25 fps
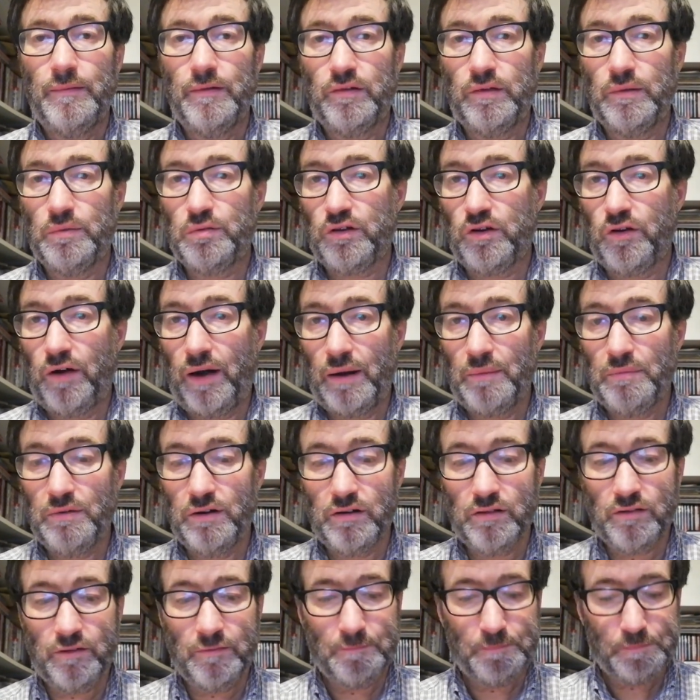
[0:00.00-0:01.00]

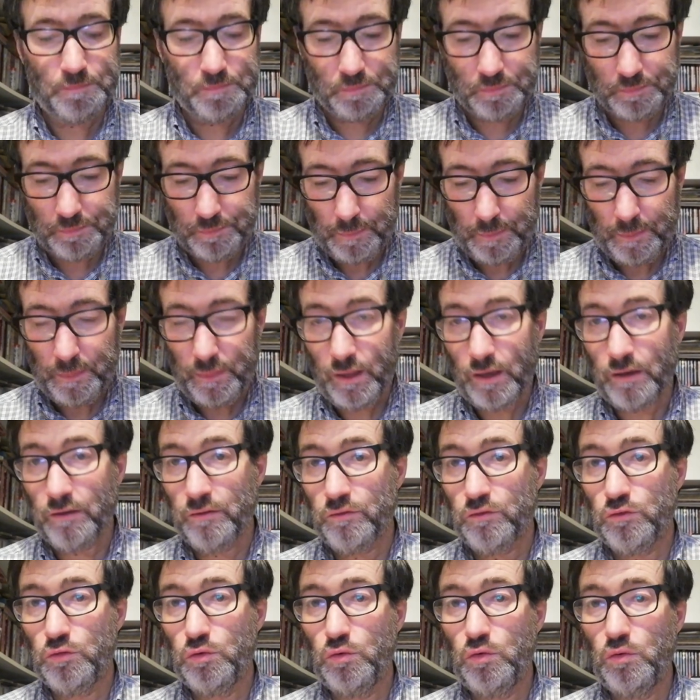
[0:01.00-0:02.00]
subscribers
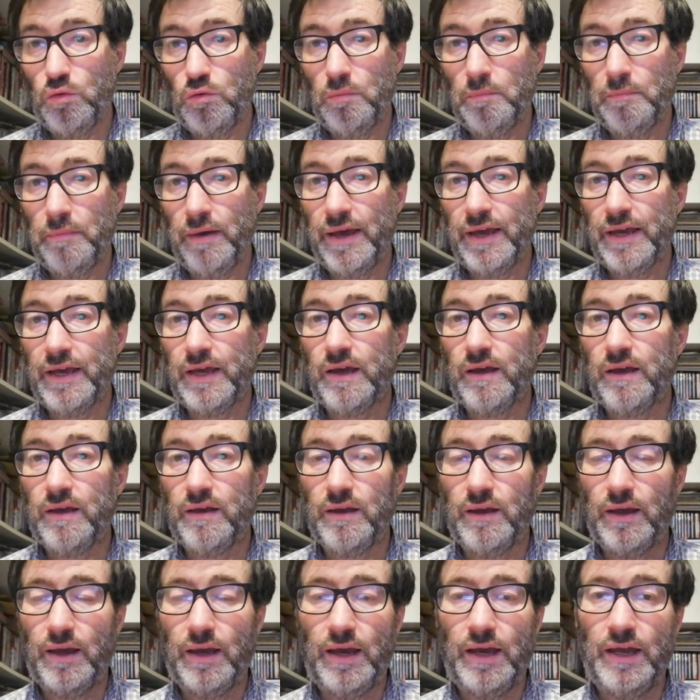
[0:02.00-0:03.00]
to
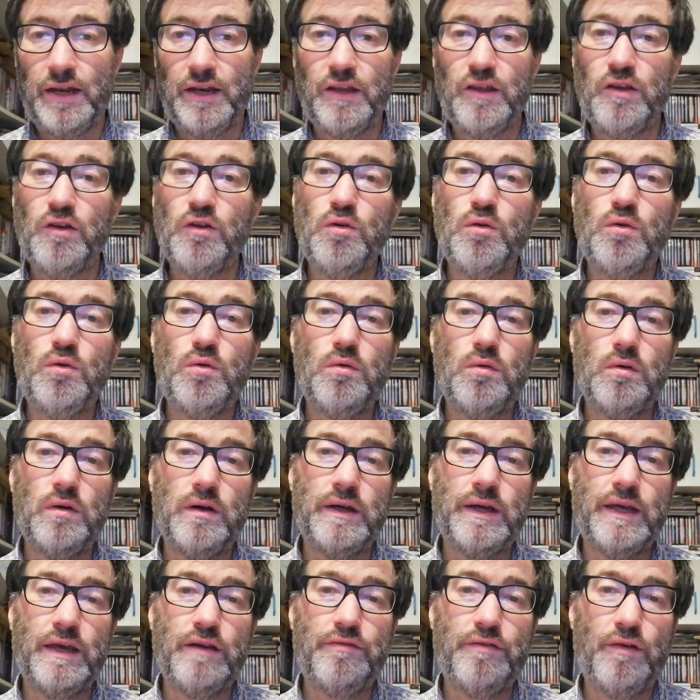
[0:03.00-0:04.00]
make a new
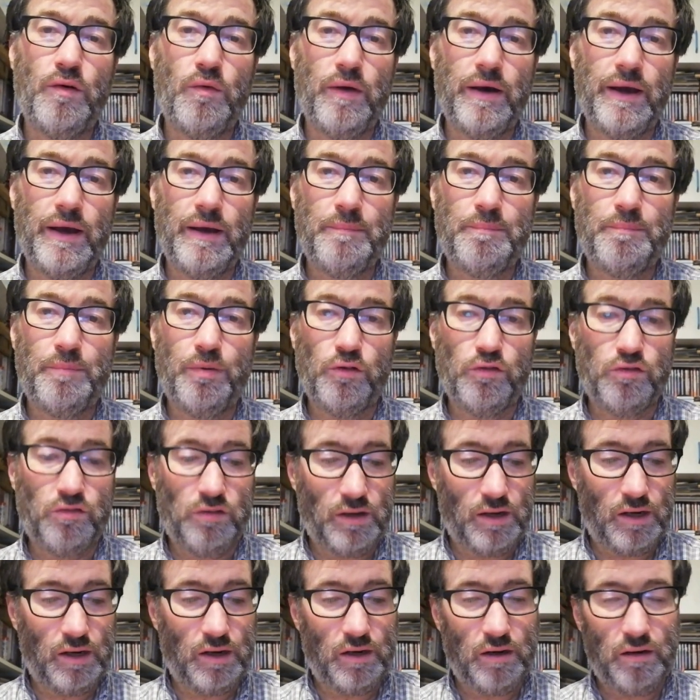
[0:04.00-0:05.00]
giveaway
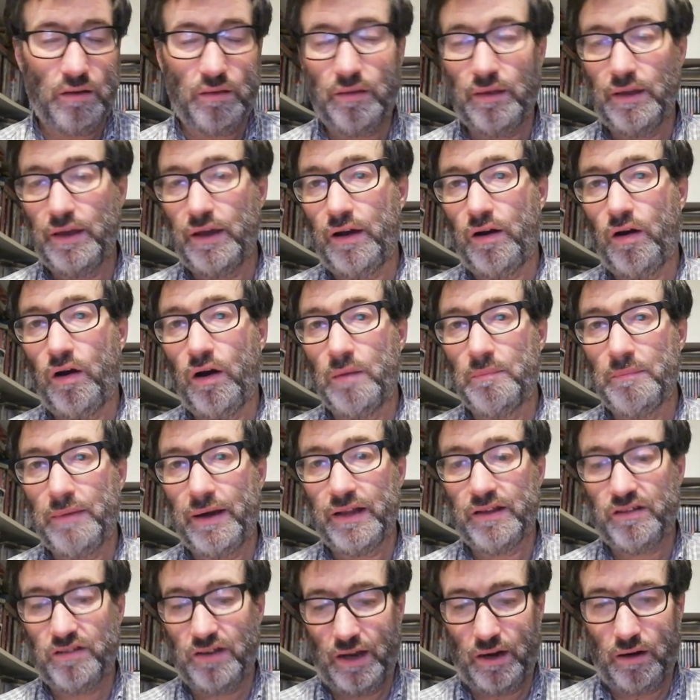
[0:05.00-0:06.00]
postcard on
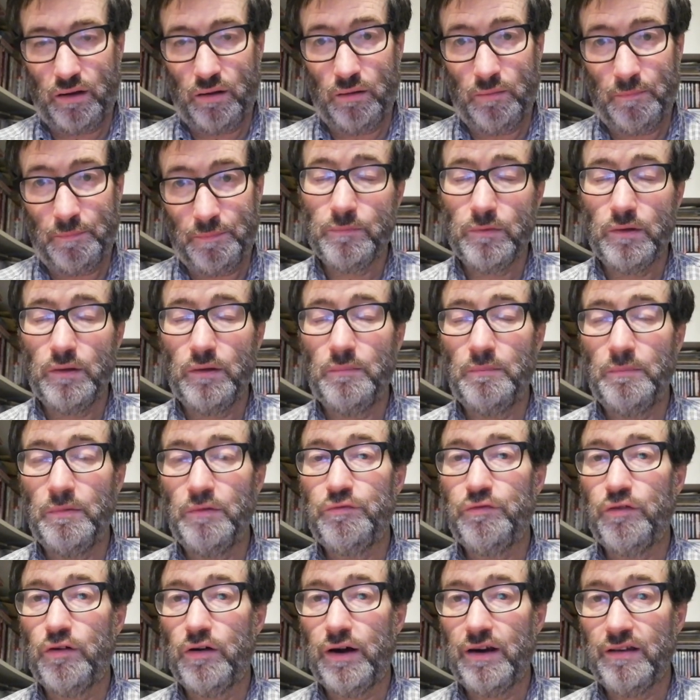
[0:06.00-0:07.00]
my channel.
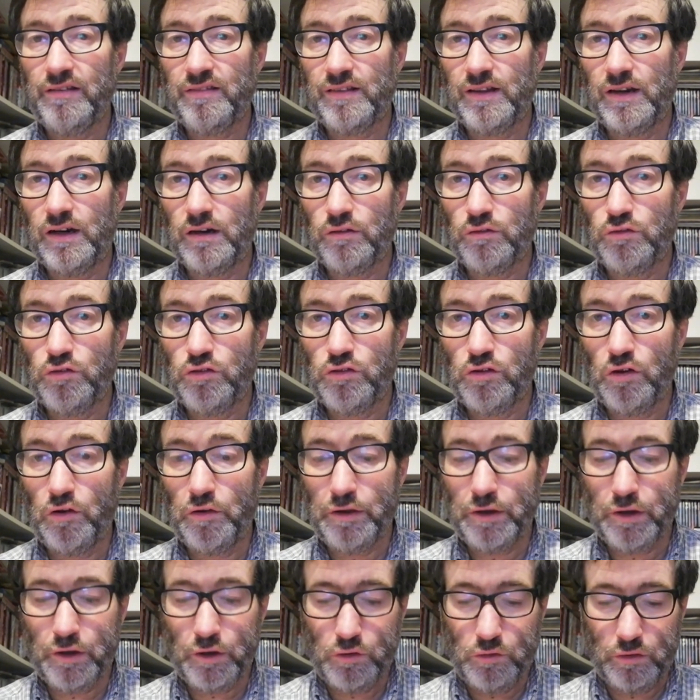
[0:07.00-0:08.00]
Before I start to
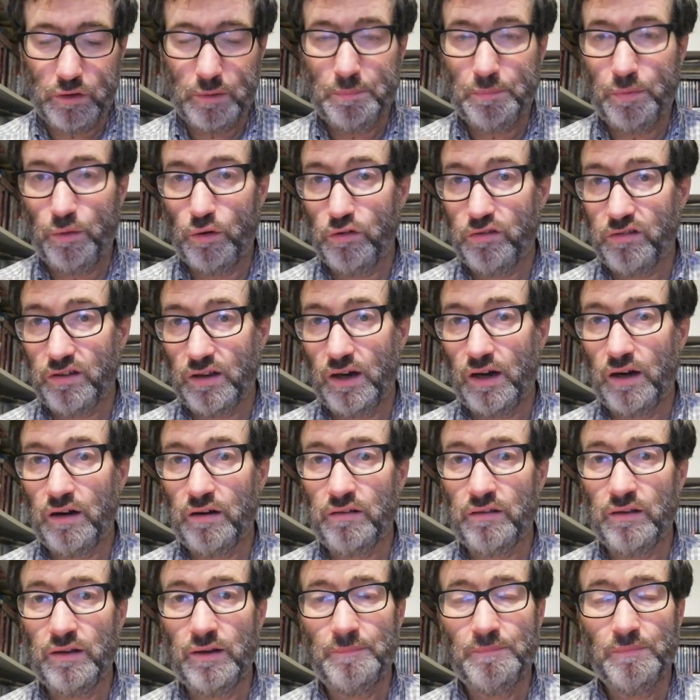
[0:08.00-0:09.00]
showing you the
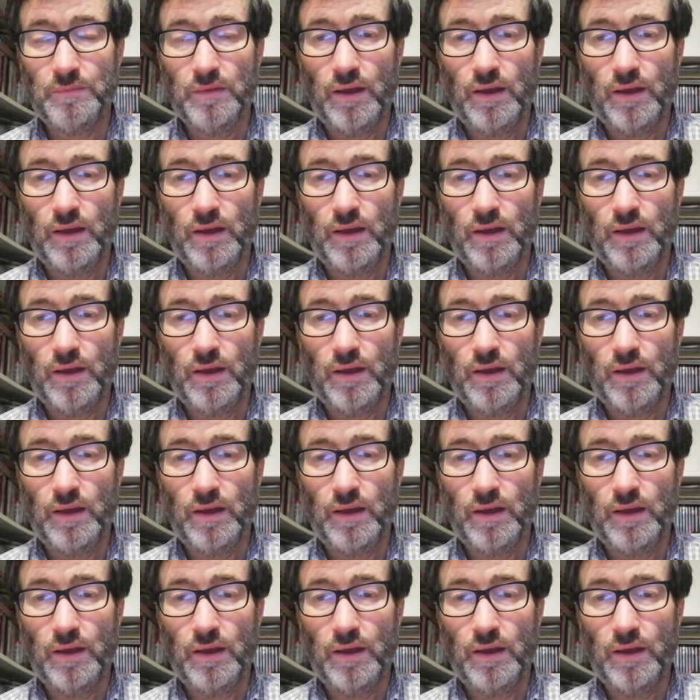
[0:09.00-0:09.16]
postcards,